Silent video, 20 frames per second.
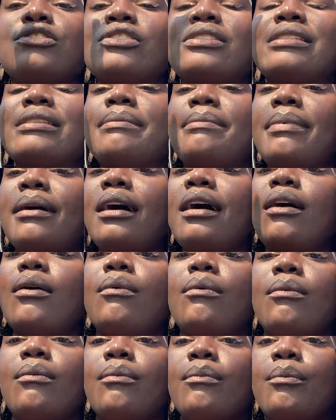je sais pas
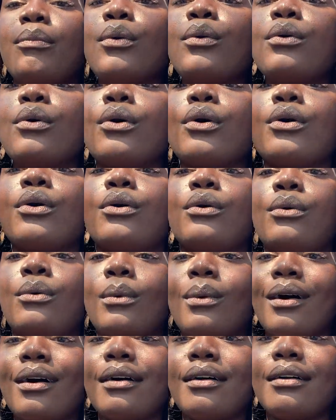
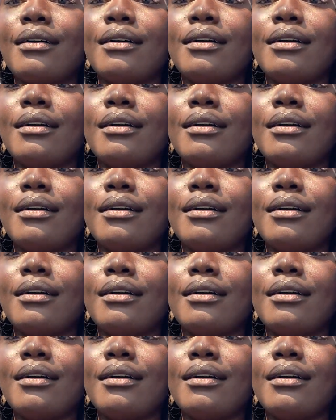pourquoi.